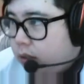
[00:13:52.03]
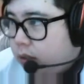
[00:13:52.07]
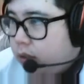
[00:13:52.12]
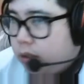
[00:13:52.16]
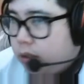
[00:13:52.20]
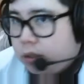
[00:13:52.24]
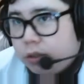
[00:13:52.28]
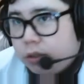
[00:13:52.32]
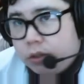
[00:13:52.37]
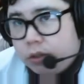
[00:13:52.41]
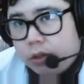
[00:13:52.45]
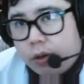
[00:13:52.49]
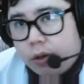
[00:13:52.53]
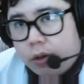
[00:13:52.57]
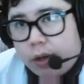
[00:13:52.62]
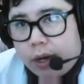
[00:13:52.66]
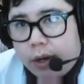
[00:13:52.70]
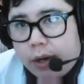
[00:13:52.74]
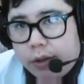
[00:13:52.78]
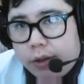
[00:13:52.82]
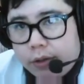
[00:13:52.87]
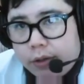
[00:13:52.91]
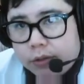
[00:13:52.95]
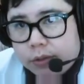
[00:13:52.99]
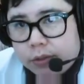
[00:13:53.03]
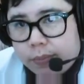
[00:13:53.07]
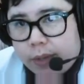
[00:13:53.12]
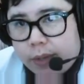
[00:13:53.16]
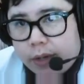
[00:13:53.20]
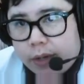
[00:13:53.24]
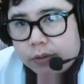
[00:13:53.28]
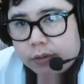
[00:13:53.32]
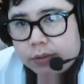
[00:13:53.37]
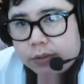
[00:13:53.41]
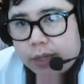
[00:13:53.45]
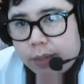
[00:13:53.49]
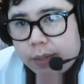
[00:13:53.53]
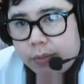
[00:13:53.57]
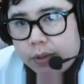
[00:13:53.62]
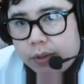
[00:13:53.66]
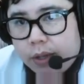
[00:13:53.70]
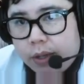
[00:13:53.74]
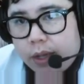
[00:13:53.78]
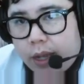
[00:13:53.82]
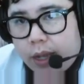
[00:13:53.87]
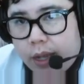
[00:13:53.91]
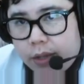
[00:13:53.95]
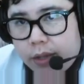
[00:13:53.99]
know how to use the BattleTab,
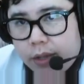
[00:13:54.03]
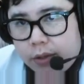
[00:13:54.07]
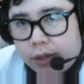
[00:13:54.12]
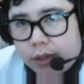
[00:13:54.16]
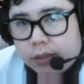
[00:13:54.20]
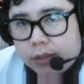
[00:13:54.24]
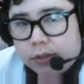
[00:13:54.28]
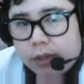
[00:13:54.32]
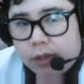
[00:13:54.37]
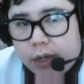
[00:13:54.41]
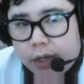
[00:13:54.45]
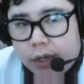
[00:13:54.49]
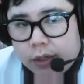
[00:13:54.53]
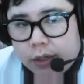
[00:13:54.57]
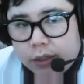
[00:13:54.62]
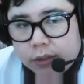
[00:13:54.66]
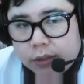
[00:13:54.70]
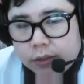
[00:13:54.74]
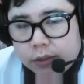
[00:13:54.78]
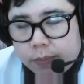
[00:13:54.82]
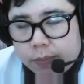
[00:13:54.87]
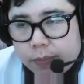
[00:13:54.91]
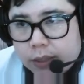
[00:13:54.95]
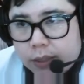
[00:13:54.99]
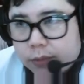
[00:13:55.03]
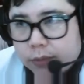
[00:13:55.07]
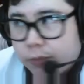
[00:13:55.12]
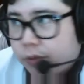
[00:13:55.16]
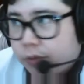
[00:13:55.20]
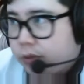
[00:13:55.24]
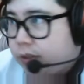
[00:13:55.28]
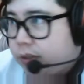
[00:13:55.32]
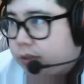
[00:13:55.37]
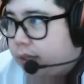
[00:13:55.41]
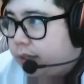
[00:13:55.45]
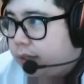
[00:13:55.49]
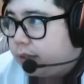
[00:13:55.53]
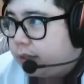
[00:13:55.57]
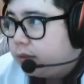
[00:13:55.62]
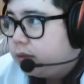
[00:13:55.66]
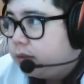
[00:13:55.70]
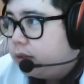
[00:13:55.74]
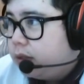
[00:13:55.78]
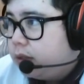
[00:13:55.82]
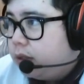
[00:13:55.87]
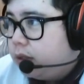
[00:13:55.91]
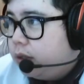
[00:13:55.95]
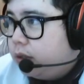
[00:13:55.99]
and you guys know how to mess with your settings.
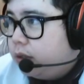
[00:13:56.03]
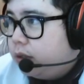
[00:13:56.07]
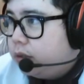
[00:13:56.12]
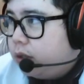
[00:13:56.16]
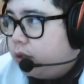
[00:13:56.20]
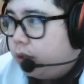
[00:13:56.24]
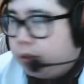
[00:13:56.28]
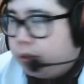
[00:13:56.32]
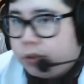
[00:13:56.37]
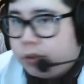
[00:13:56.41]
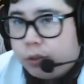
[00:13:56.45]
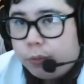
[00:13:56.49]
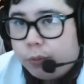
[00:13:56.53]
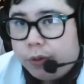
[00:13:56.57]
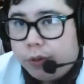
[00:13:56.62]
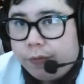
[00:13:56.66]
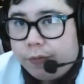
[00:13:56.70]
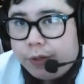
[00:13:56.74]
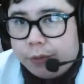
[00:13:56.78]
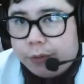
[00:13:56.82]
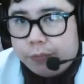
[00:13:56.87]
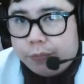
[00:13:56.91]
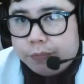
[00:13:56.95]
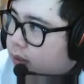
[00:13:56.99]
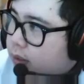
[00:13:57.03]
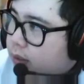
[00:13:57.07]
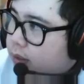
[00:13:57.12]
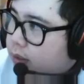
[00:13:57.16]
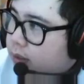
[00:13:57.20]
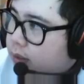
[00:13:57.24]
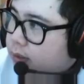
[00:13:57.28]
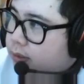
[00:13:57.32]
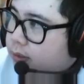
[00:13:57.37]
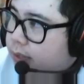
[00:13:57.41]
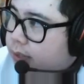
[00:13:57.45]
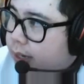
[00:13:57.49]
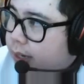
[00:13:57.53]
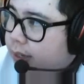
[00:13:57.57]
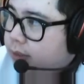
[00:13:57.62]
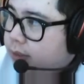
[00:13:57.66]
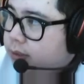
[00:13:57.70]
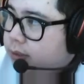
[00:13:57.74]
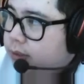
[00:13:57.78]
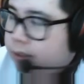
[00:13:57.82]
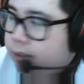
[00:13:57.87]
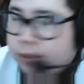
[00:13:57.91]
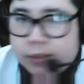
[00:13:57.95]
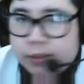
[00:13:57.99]
So to review, settings
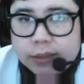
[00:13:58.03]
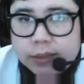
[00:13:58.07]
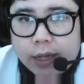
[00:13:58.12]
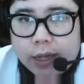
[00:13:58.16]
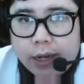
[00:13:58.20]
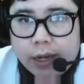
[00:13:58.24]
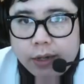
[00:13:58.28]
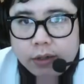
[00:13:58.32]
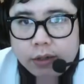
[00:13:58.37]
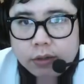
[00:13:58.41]
on the side,